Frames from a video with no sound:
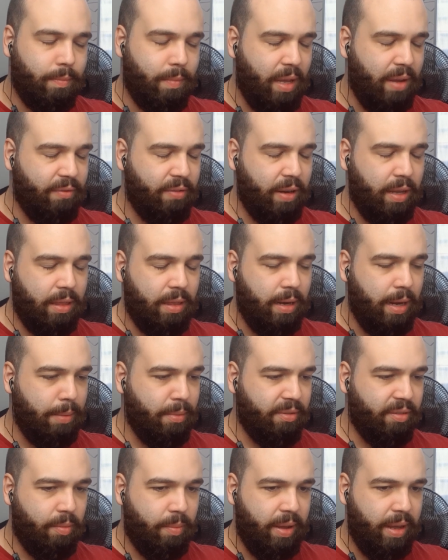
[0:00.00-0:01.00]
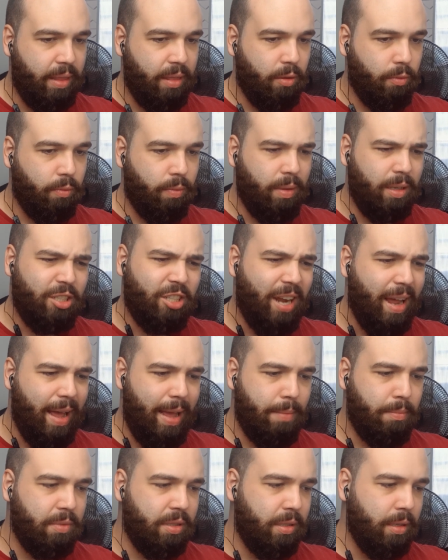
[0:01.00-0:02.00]
I forget the name of it, man. The the
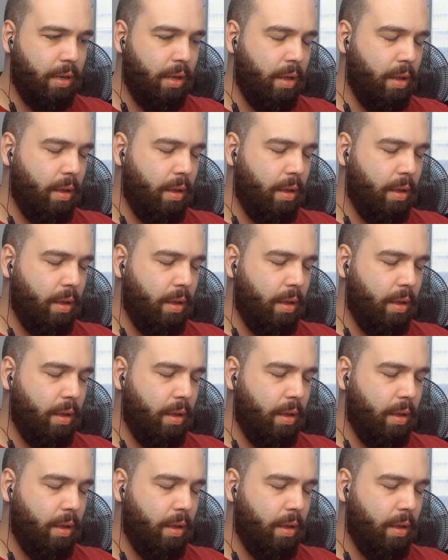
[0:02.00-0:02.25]
chimes